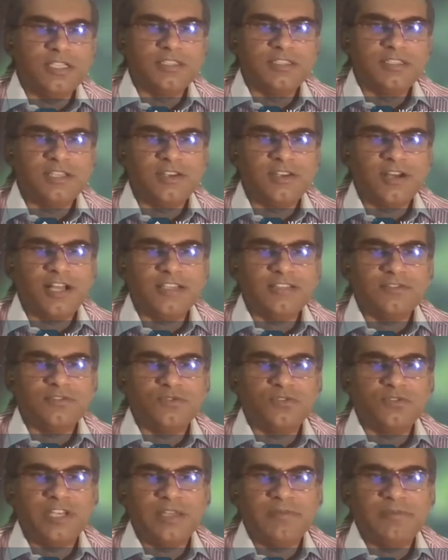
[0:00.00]
The last
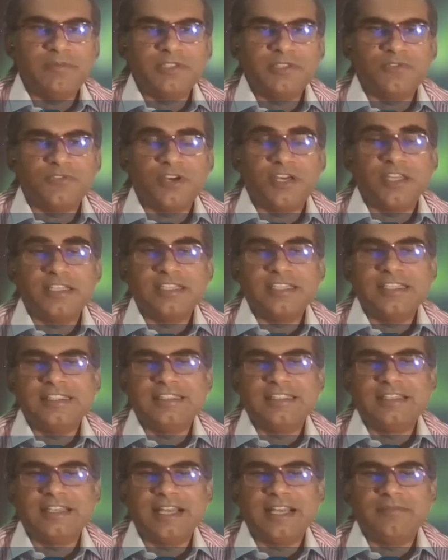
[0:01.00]
two elements for
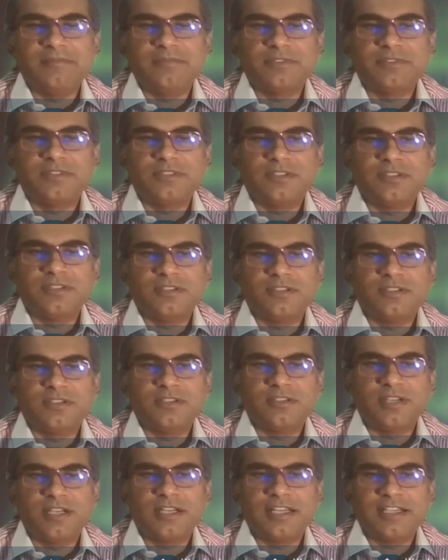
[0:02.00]
each crime
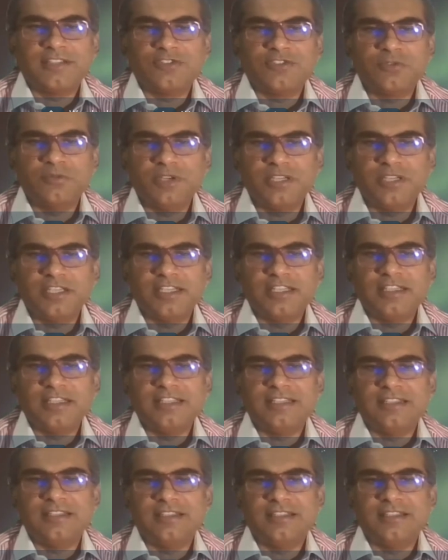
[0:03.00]
against
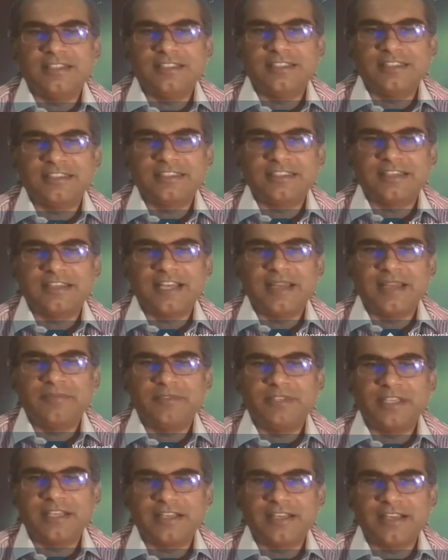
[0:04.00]
humanity
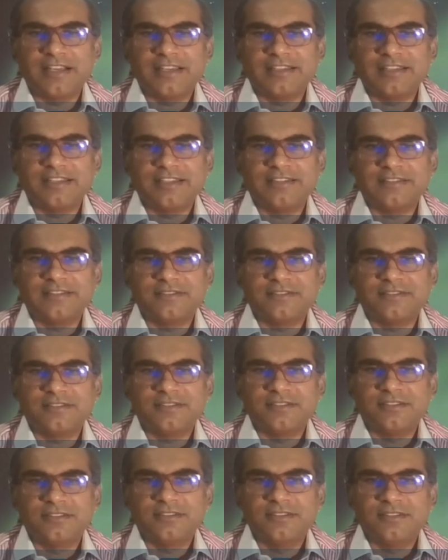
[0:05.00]
describe the context
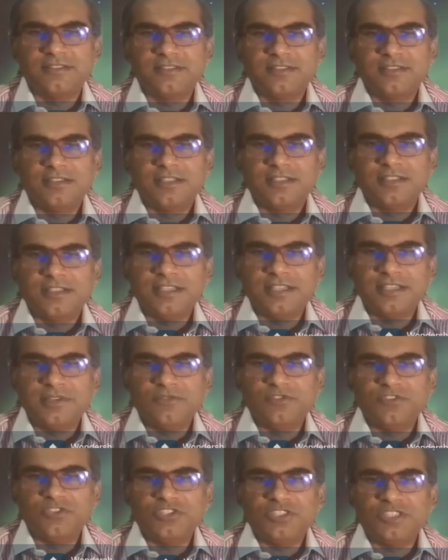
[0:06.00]

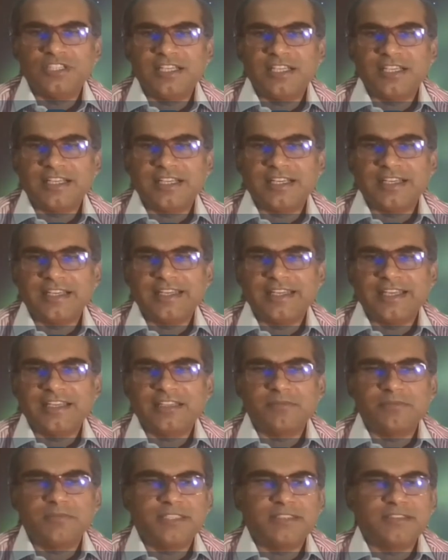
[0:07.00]
in which the
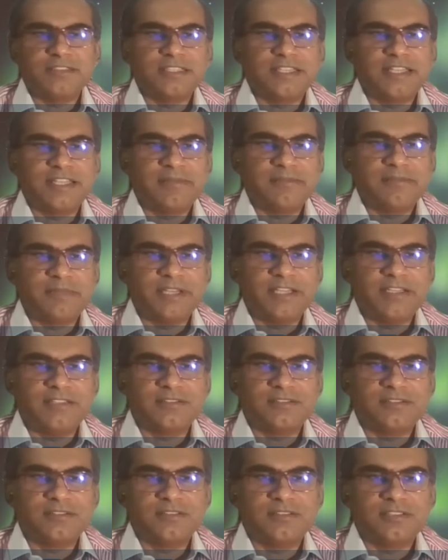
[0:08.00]
conduct must take
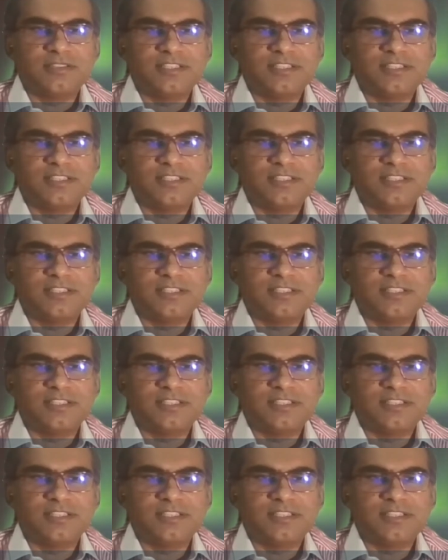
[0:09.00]
place.